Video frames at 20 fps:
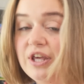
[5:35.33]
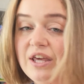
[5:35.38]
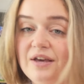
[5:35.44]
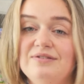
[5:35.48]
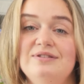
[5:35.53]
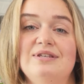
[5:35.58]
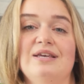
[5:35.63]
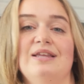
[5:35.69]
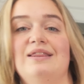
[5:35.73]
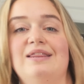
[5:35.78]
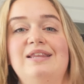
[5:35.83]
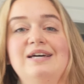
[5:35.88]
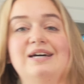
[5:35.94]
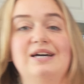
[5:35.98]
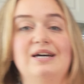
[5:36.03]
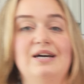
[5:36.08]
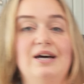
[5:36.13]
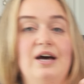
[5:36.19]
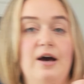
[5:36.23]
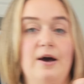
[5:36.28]
gives it
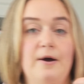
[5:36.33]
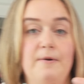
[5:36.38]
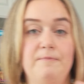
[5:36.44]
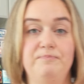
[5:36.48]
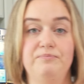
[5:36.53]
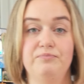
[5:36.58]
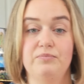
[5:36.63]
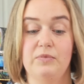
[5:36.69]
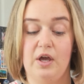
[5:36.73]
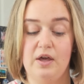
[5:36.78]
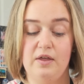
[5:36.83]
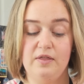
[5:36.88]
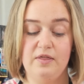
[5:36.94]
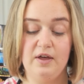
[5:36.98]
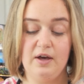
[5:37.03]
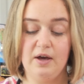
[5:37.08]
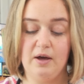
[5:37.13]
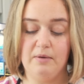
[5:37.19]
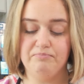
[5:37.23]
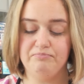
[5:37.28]

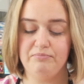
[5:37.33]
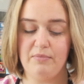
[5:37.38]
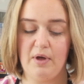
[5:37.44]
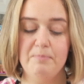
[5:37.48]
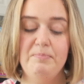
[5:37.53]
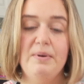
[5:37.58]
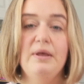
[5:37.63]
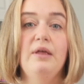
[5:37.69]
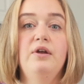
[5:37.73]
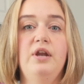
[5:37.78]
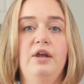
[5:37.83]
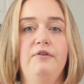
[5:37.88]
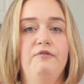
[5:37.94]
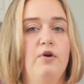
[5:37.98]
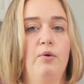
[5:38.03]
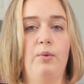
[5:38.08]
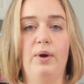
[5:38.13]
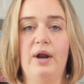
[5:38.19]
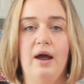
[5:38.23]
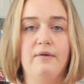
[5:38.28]
the ability
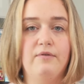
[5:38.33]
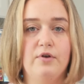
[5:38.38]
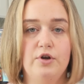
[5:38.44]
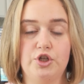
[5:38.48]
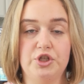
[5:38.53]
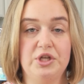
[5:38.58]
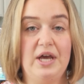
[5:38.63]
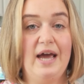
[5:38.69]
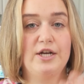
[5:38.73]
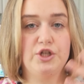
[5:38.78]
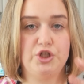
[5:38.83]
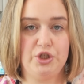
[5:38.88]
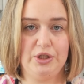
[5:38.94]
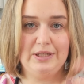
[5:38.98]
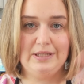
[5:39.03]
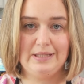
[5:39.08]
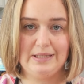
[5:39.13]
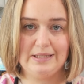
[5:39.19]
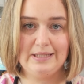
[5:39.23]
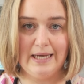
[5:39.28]
for whatever to
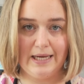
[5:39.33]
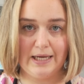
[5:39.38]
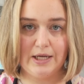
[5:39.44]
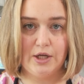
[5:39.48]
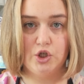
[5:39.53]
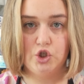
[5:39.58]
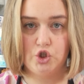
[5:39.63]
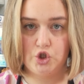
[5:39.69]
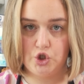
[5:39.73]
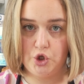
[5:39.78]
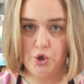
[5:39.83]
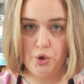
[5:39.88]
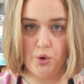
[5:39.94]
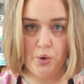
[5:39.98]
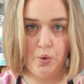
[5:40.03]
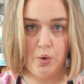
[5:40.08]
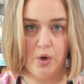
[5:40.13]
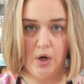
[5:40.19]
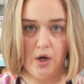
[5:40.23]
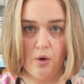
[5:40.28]
actually stick
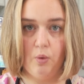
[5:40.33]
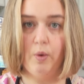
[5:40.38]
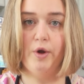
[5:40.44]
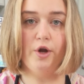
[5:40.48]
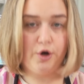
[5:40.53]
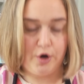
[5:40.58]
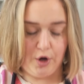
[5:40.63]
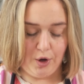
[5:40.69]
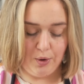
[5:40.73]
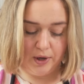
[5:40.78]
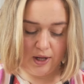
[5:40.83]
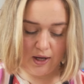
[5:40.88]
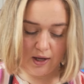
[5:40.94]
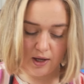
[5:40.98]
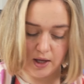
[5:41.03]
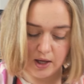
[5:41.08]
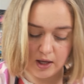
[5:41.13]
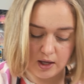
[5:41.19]
to what you're coating.